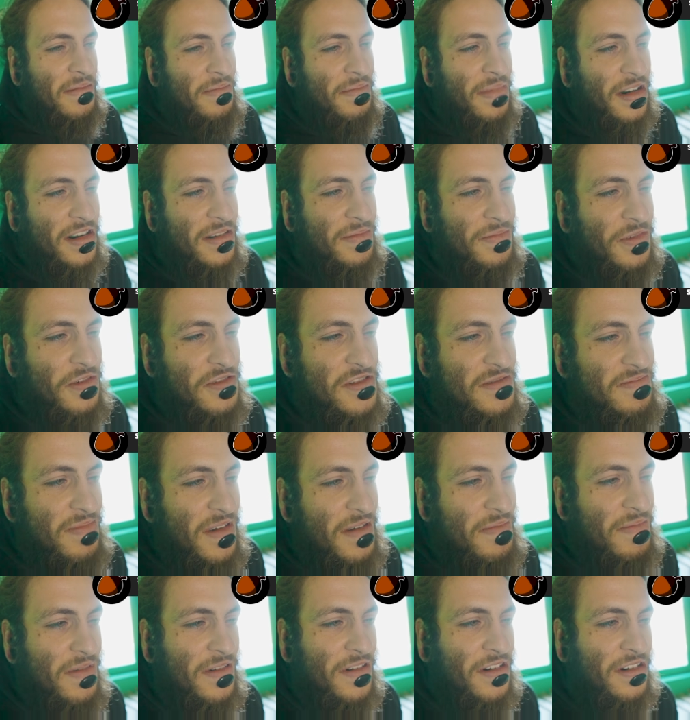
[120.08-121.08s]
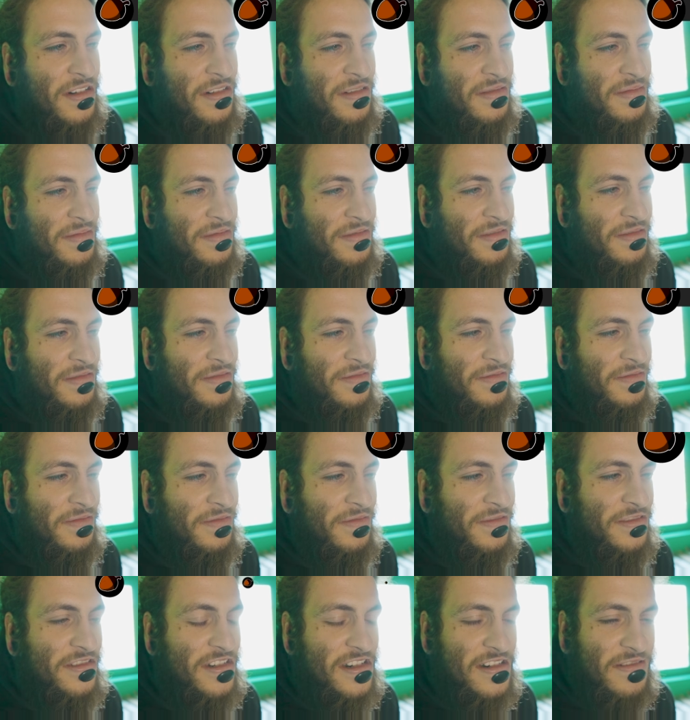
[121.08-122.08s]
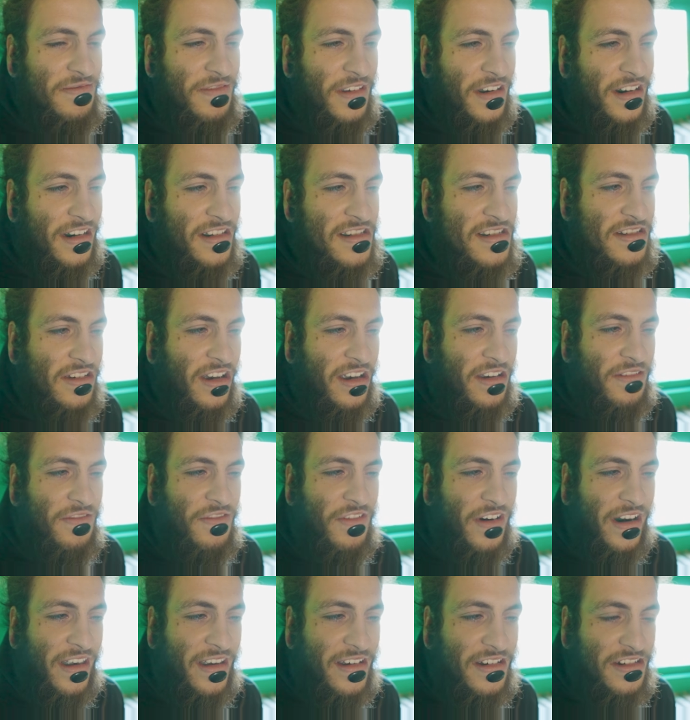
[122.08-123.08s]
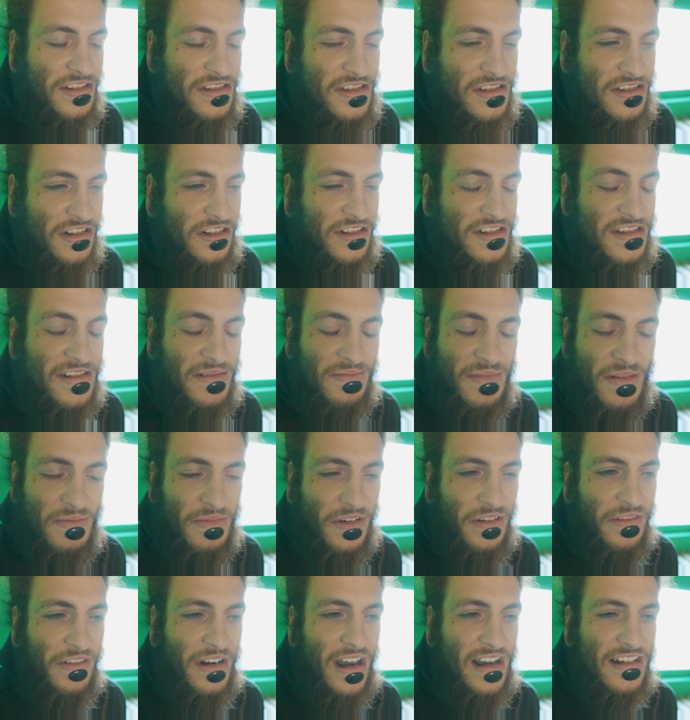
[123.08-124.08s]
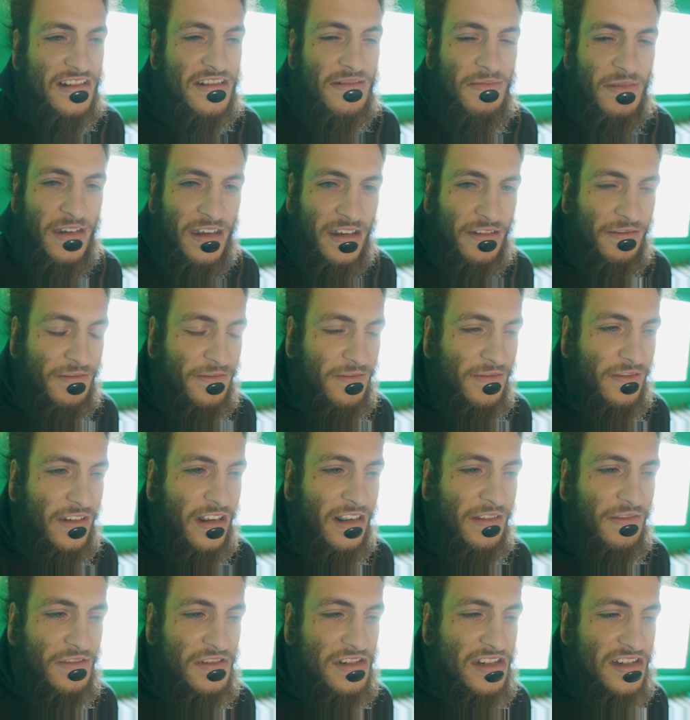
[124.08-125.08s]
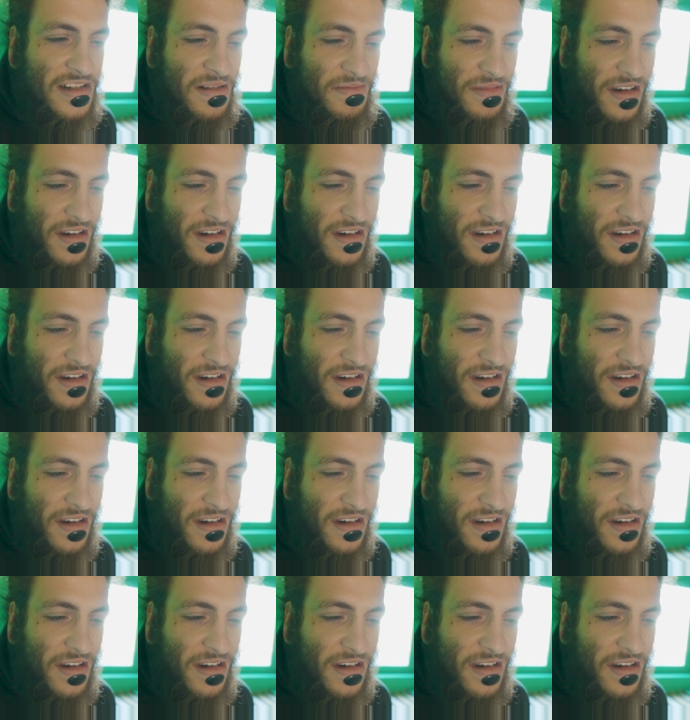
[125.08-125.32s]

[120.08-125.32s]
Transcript: but most people just think it's like wrinkles, or some people even ask me if it was some